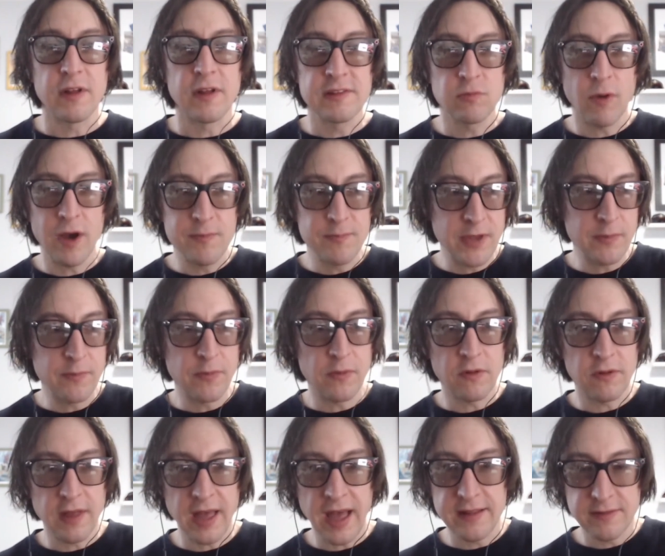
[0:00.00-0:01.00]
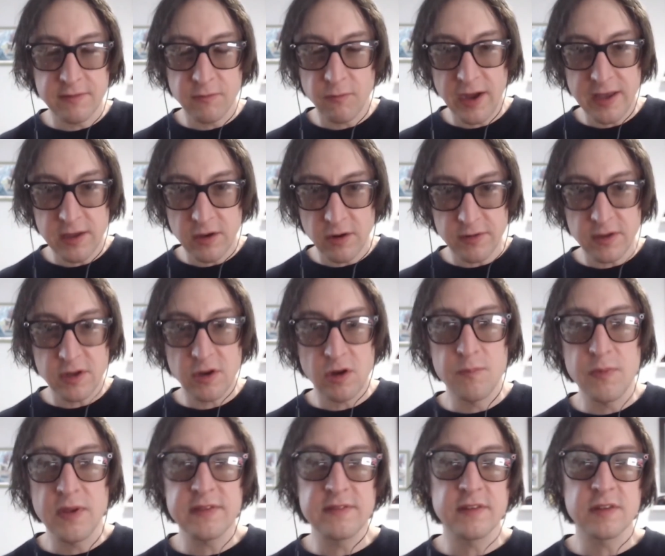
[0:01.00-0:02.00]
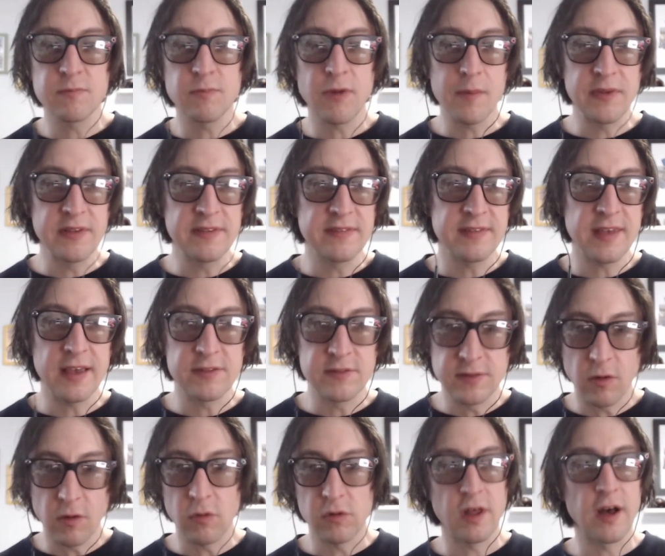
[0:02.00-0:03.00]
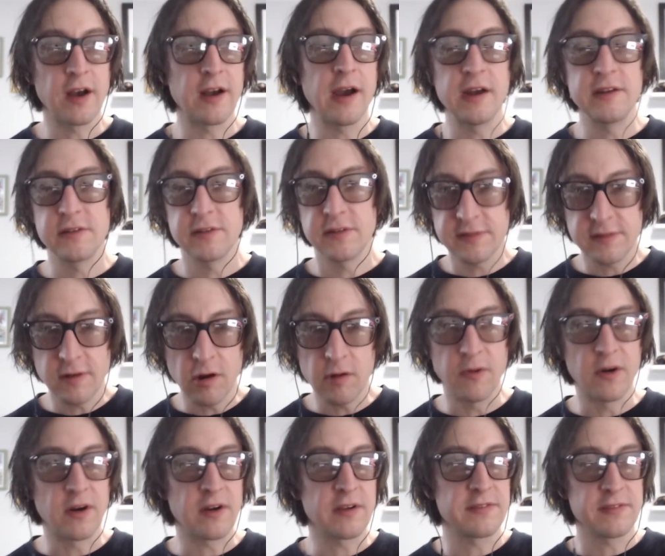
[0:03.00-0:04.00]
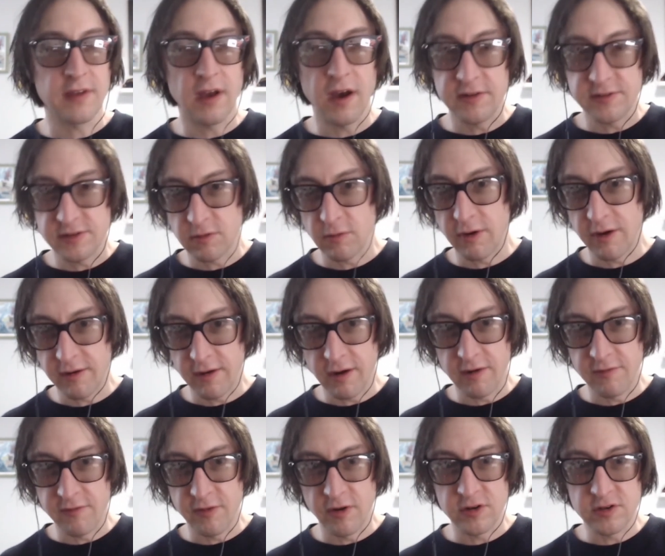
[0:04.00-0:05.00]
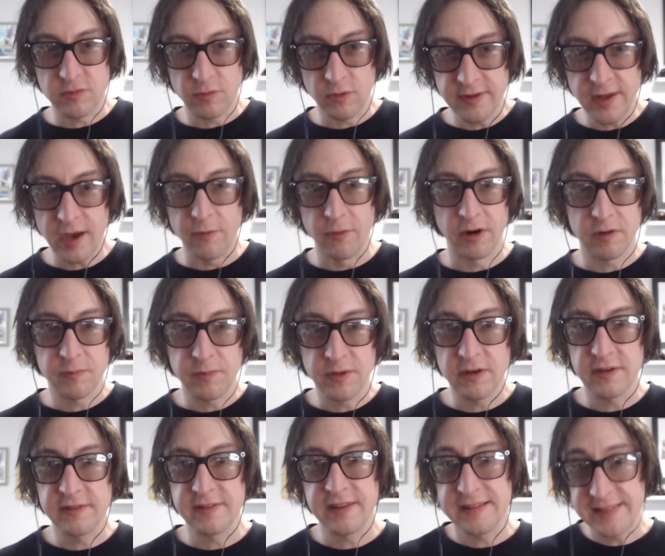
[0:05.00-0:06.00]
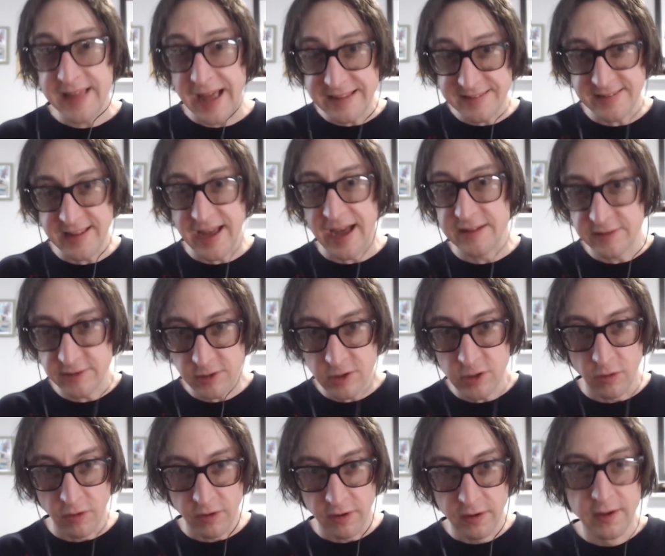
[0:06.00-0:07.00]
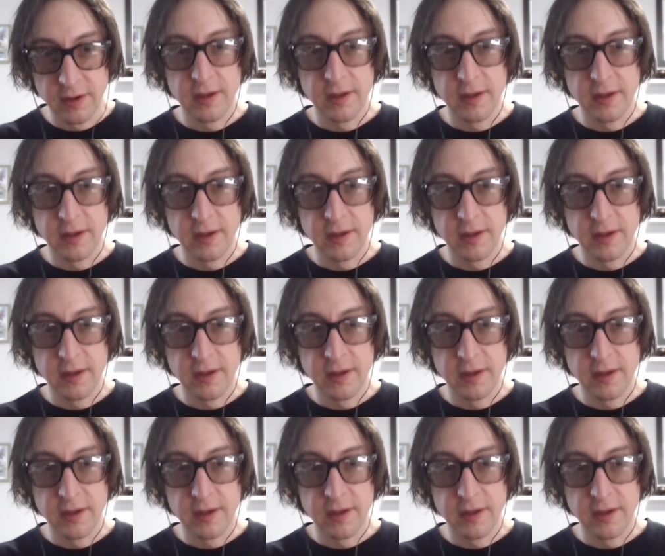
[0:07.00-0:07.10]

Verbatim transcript: It's why people at why your your business probably says don't log on to Starbucks onto our, our virtual network because that's not secure